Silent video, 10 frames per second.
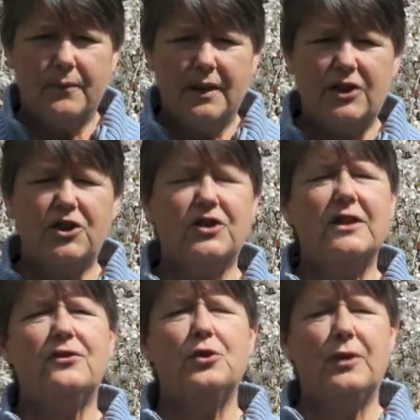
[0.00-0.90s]
It just
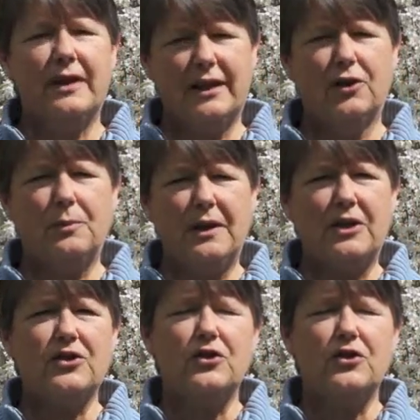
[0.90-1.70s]
gives you an inner peace